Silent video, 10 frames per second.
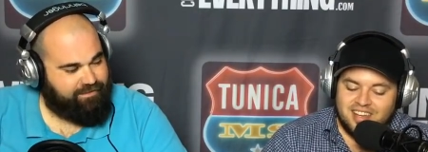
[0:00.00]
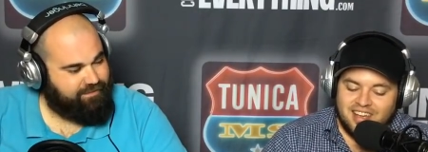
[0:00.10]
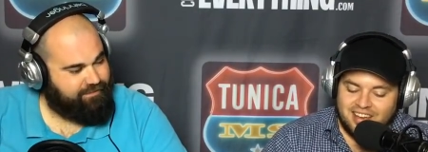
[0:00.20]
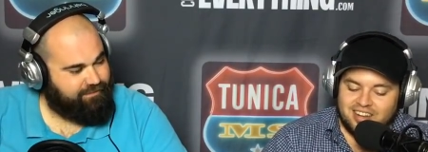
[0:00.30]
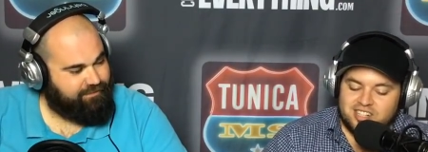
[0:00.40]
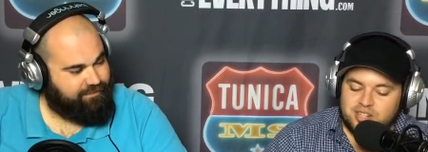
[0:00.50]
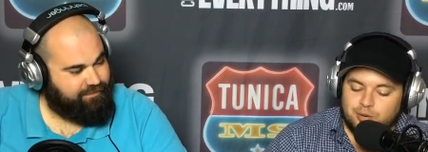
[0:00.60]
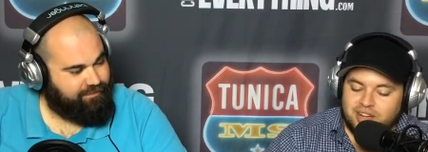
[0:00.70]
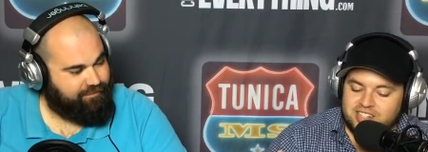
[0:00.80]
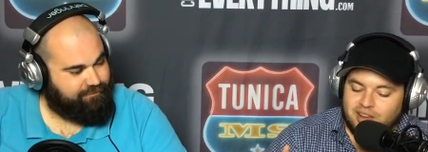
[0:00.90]

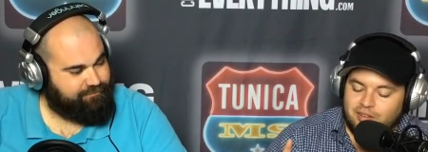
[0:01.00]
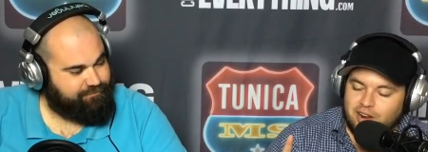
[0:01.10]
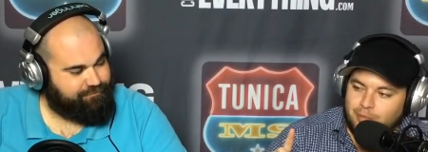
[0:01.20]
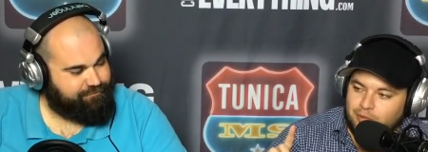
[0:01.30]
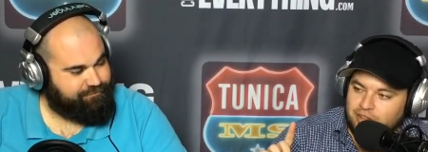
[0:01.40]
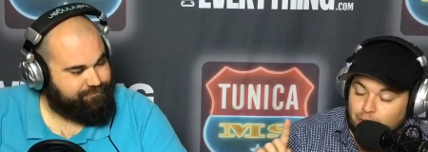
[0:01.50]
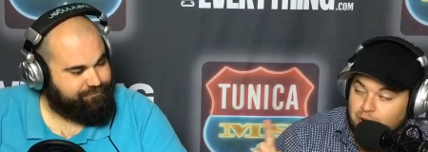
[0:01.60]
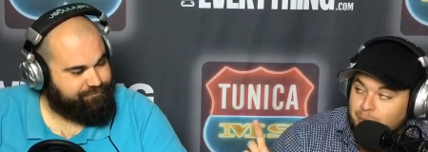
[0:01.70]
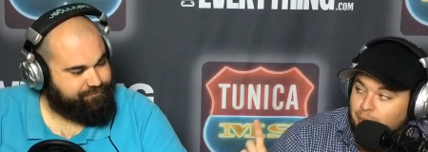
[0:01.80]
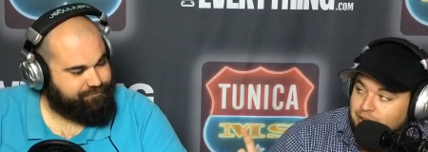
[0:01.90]
Speaker 1: LSU has given up only
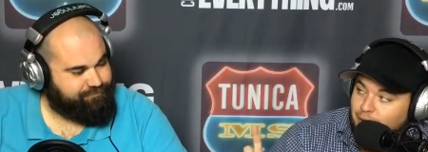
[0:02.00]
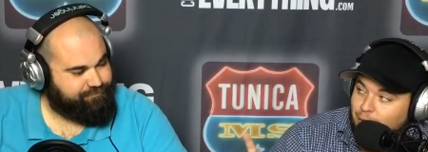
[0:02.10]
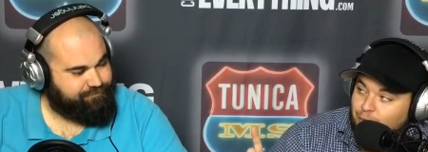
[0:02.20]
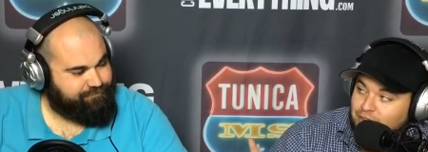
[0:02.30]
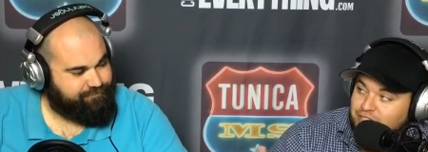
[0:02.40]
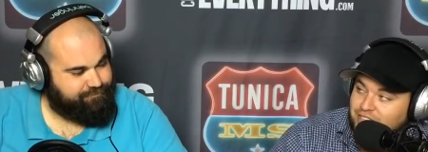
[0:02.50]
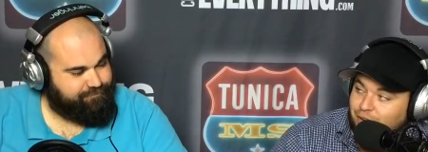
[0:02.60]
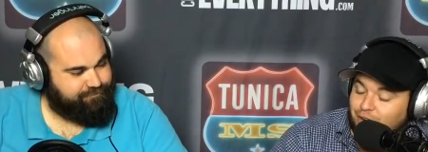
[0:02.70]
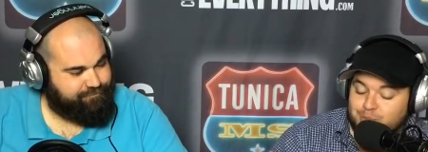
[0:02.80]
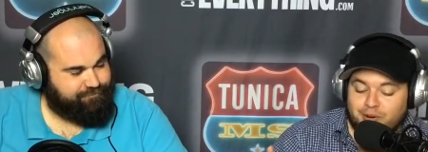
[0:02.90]
3.0 rushing
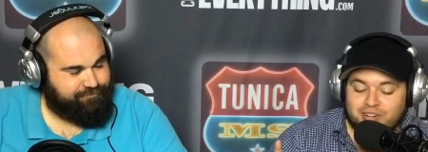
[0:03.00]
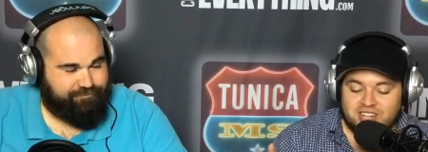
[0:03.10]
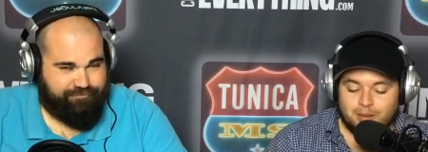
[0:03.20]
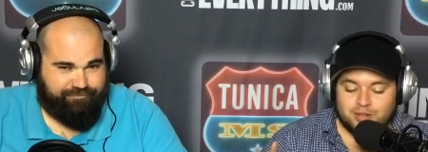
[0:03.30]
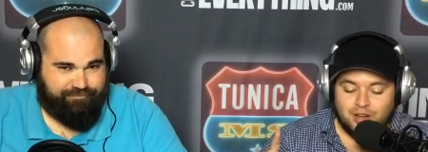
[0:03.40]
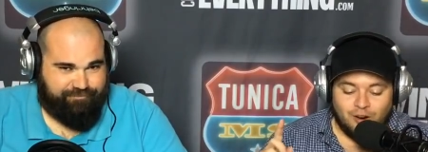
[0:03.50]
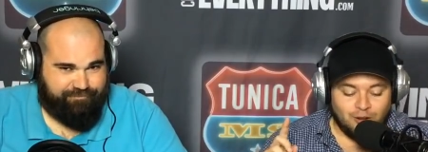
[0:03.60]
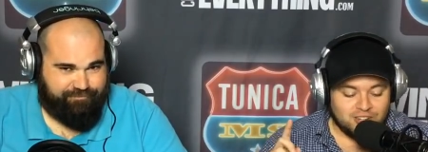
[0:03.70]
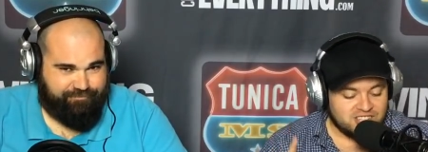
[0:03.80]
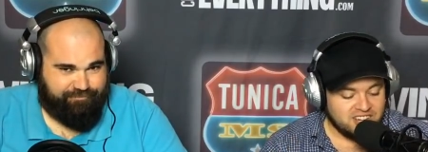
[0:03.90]
yards per attempt
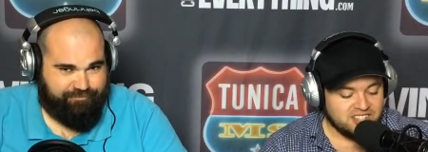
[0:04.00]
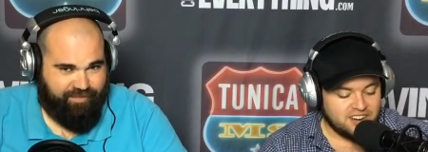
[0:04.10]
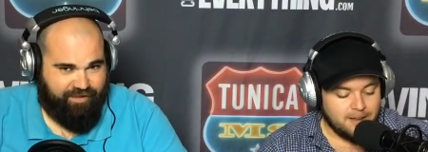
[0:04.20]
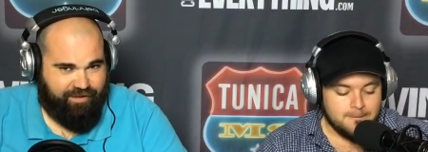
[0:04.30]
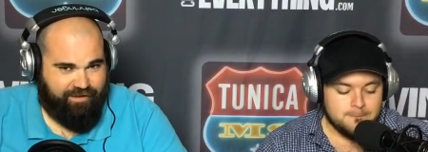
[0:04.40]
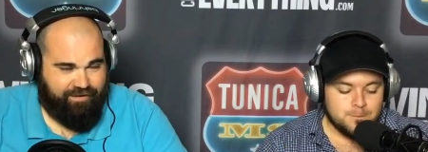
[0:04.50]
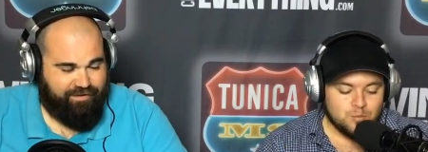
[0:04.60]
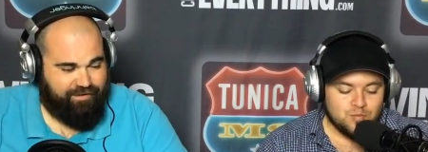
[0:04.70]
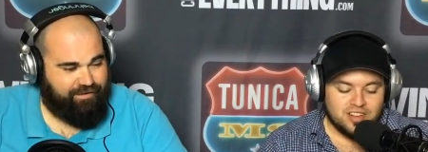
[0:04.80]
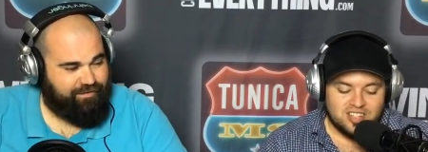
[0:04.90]
all season.
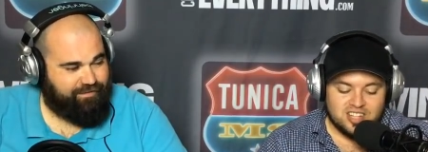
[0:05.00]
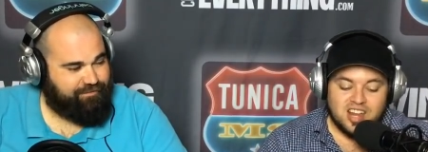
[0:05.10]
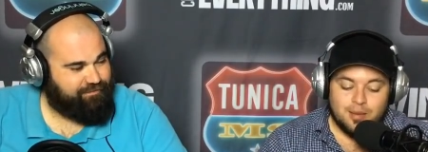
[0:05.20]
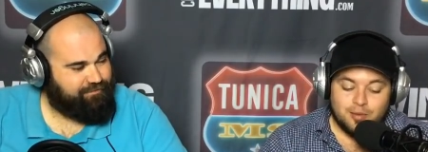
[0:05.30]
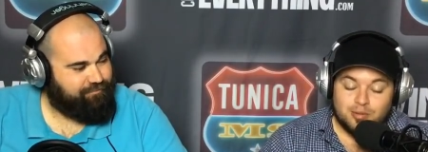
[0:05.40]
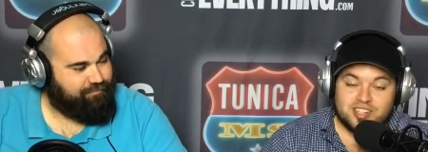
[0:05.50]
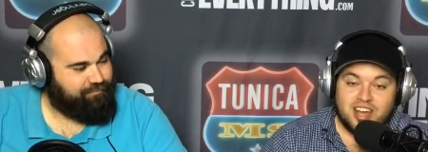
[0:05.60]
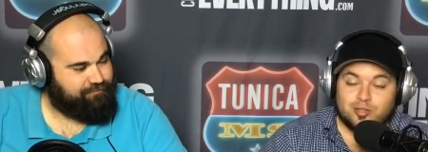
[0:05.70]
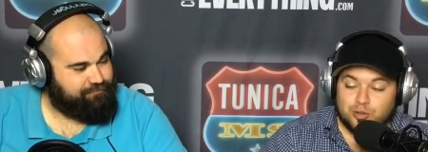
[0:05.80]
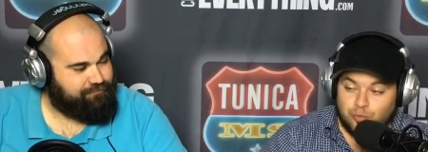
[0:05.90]
This game comes
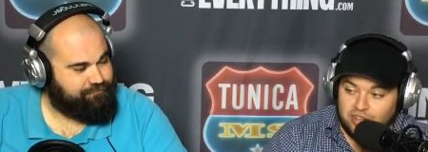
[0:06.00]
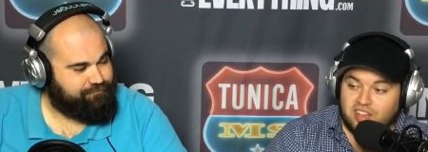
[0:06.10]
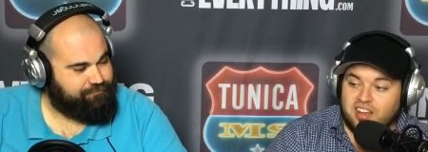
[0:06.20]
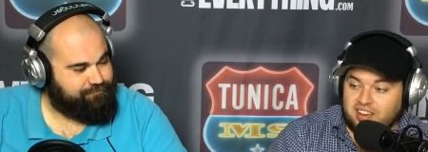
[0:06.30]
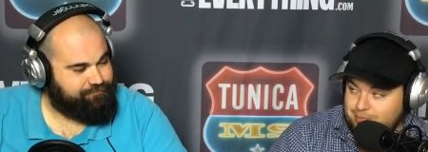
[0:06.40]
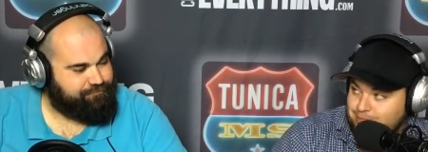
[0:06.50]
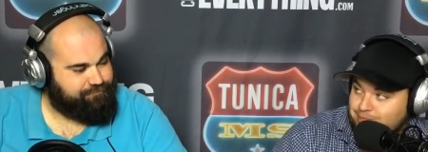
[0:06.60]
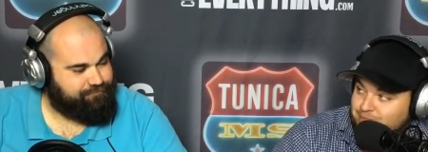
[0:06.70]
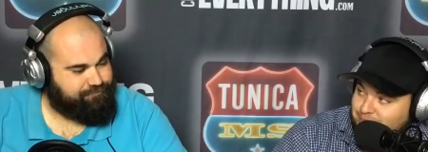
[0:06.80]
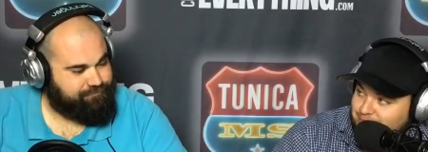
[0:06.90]
down to one thing,
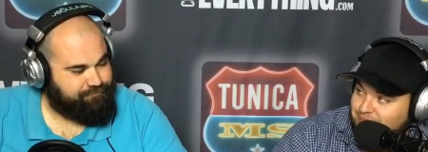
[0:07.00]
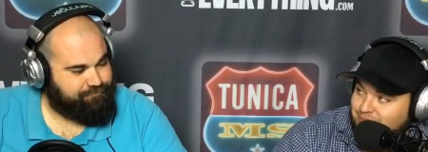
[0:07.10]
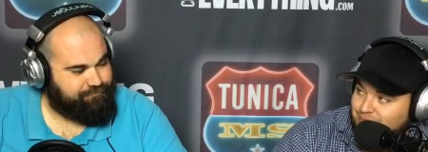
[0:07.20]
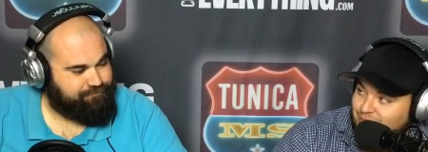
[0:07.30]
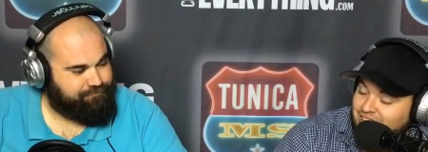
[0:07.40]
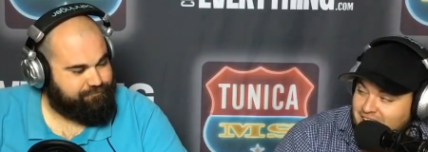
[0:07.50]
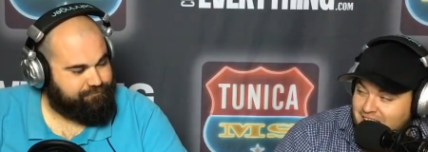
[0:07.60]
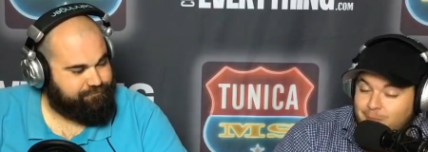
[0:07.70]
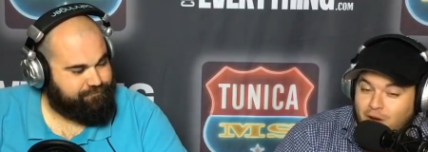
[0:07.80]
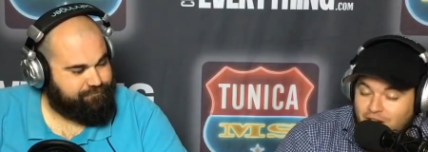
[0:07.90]
and I,
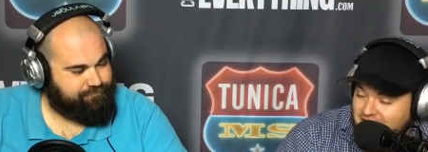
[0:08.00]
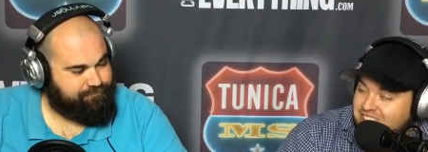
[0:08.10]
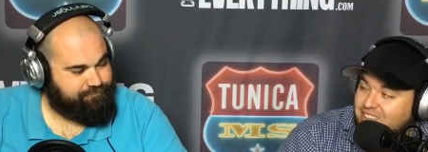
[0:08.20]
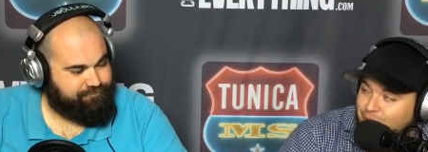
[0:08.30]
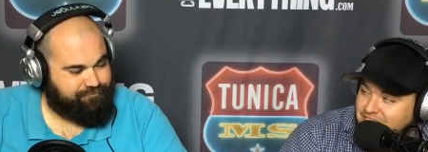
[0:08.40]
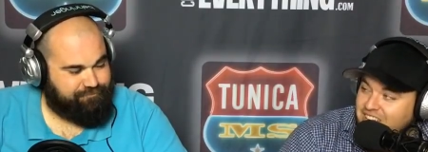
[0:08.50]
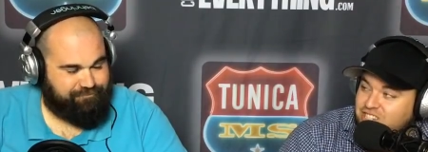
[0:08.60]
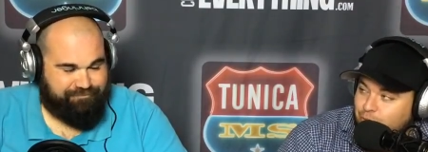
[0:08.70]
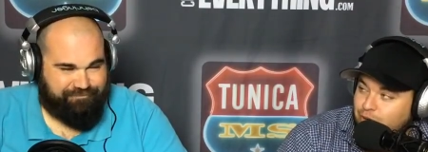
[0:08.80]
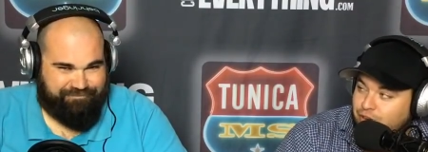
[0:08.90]
am I would
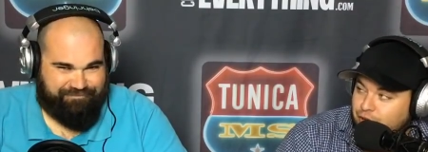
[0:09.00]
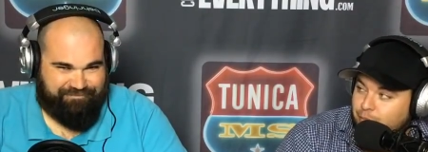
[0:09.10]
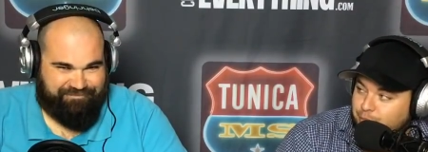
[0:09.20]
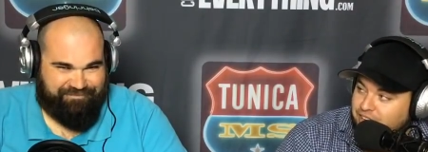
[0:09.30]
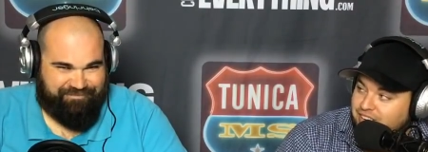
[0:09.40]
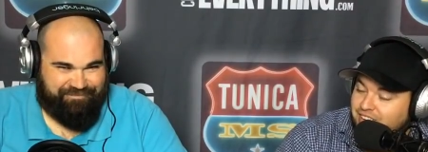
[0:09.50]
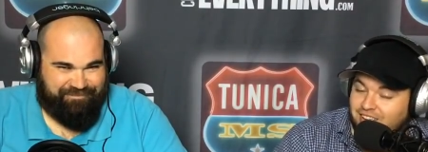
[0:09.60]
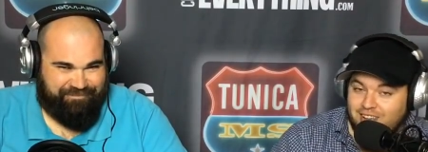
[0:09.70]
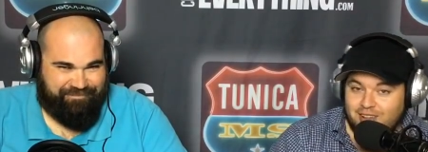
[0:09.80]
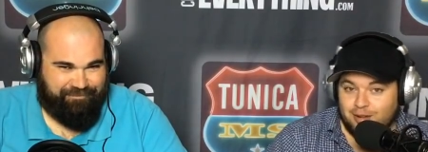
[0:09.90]
guess you will agree with me.
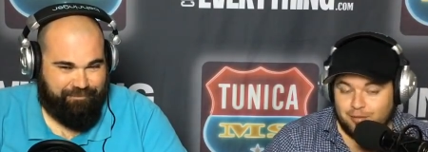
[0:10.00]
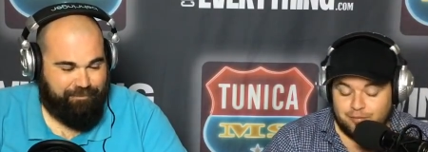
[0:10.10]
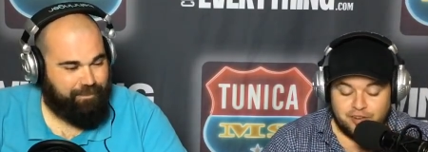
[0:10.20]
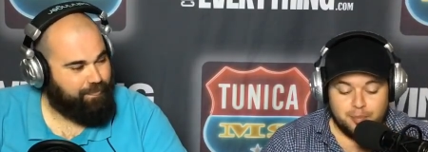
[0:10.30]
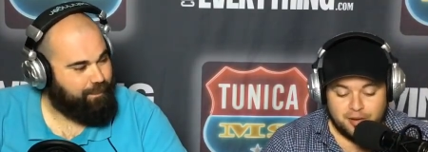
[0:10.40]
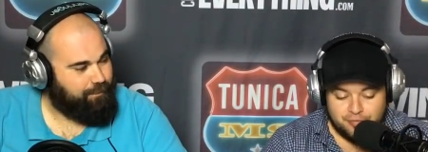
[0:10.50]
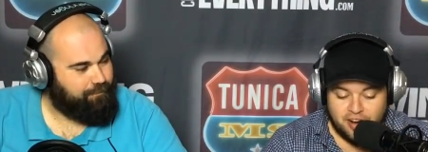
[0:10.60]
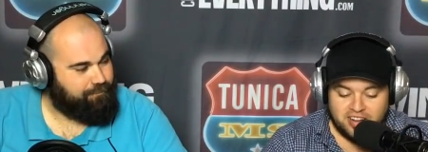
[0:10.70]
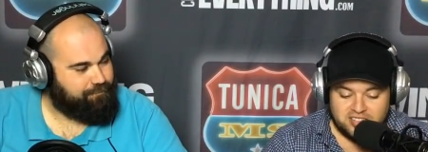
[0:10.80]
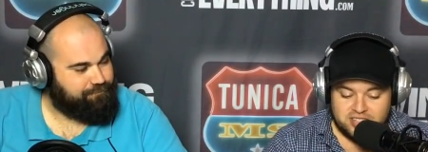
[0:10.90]
Feleipe
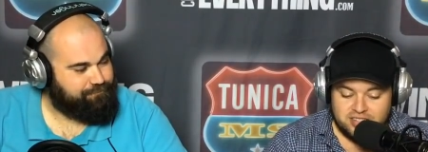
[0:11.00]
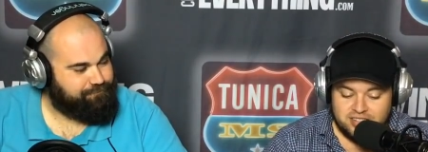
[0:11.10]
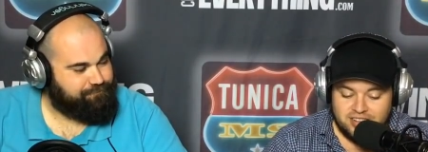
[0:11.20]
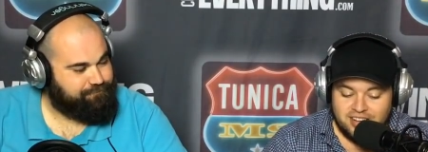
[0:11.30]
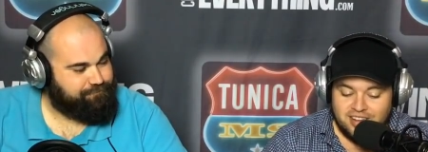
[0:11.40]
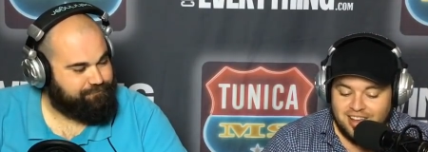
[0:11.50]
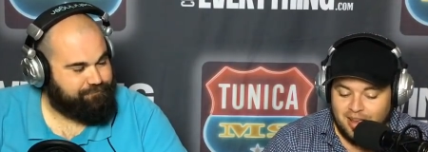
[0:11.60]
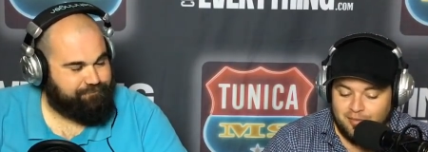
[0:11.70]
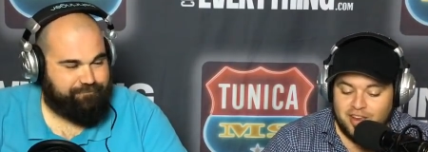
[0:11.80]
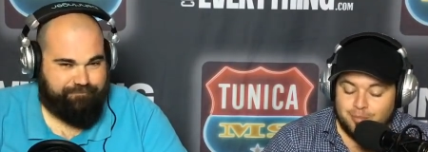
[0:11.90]
Franks,
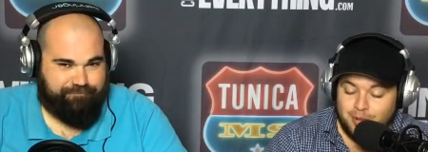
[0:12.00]
if he can